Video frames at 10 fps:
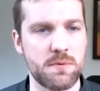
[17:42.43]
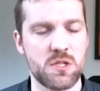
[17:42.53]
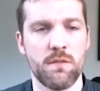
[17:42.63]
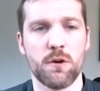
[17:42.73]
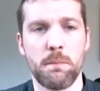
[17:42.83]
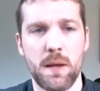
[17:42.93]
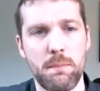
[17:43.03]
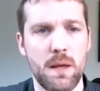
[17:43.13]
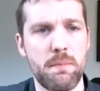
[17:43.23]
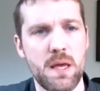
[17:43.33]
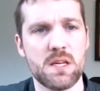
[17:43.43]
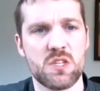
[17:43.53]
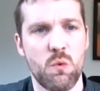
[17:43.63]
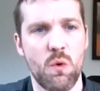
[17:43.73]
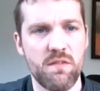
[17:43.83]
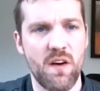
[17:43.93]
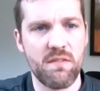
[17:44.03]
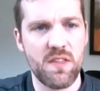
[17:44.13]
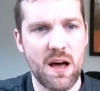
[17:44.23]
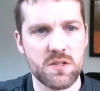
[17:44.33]
So if your PPP is
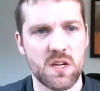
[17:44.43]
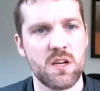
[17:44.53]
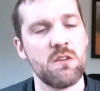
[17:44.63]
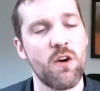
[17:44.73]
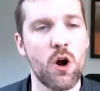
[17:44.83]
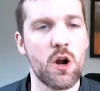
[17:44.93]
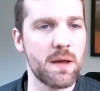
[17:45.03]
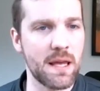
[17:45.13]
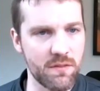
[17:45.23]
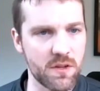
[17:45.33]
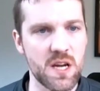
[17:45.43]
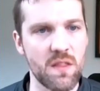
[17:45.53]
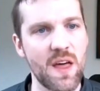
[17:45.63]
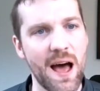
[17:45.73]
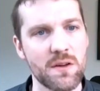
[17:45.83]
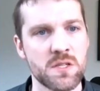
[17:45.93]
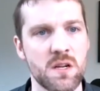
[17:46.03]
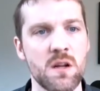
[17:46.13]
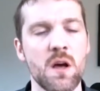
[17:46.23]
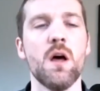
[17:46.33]
$25,000 and you've already been given $10,000,
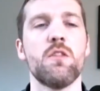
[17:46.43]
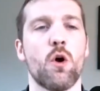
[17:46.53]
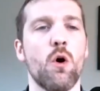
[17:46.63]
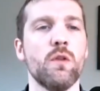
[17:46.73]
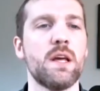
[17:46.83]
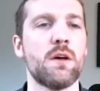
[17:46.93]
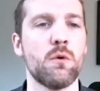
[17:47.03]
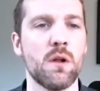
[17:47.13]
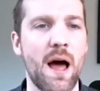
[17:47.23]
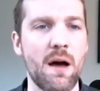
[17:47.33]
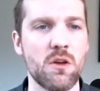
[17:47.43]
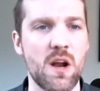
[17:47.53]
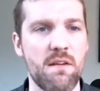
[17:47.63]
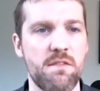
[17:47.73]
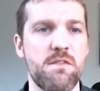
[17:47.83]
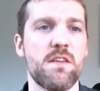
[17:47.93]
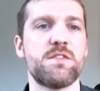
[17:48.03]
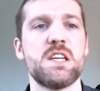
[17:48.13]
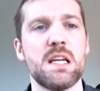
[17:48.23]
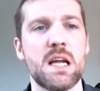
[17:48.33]
they're only going to allow you to have
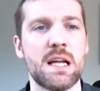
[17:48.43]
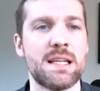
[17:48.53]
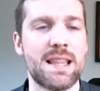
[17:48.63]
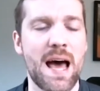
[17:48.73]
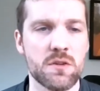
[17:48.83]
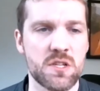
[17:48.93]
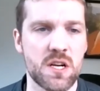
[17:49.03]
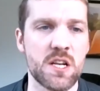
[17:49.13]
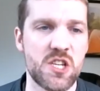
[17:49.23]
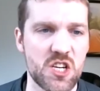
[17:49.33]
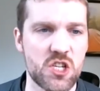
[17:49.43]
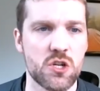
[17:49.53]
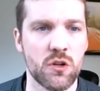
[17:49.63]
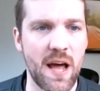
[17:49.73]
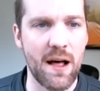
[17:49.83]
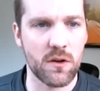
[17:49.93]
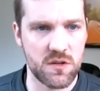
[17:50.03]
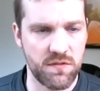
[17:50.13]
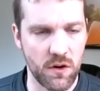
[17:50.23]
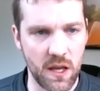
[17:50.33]
$15,000 additional dollars
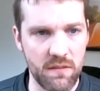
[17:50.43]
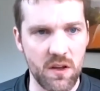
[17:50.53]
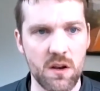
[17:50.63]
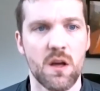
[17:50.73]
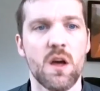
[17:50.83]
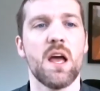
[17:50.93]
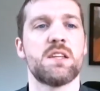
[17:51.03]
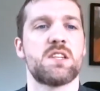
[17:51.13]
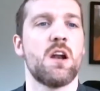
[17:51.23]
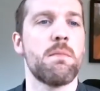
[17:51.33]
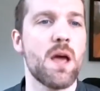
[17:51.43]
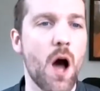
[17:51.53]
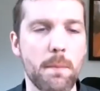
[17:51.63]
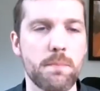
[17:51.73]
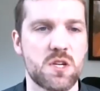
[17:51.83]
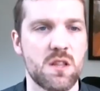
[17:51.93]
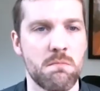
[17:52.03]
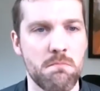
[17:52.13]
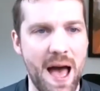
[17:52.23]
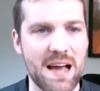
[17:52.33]
forgiven. It's going to be up to the
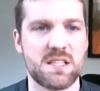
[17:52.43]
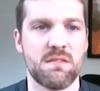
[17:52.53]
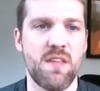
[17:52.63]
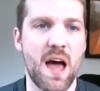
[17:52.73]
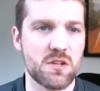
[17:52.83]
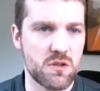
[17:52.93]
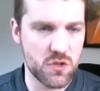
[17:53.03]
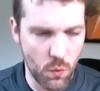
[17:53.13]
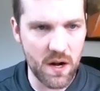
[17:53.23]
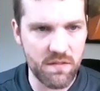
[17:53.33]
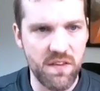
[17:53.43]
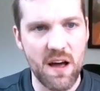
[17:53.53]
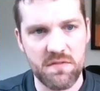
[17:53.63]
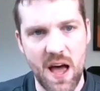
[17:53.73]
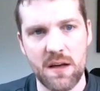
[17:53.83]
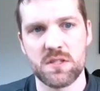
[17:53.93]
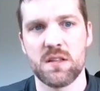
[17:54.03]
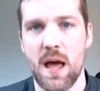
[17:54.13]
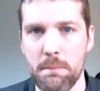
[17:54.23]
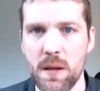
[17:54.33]
max of that $25,000,
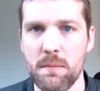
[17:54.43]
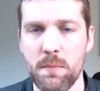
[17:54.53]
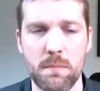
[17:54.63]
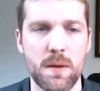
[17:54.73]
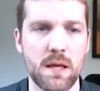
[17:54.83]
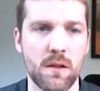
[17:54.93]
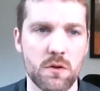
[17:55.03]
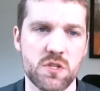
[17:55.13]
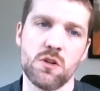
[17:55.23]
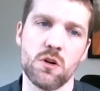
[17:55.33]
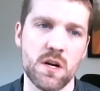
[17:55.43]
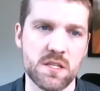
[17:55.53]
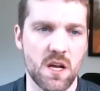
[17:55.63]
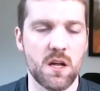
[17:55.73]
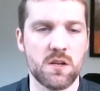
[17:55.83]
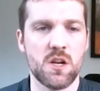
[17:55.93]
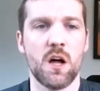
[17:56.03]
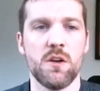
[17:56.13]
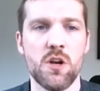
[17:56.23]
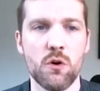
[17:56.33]
that PPP loan. So there is a
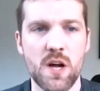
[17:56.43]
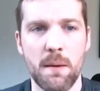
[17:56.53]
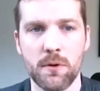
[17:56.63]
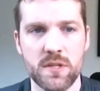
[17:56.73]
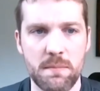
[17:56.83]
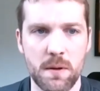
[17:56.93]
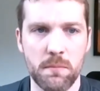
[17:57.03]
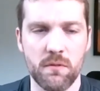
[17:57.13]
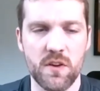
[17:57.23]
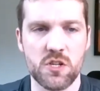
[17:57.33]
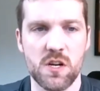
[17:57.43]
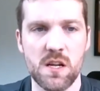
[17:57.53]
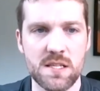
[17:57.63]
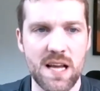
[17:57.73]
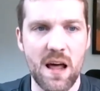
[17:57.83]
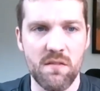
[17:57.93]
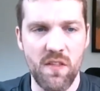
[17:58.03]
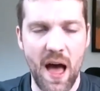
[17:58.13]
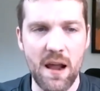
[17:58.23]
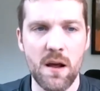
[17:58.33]
no double dipping provision inside of
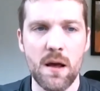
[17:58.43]
that.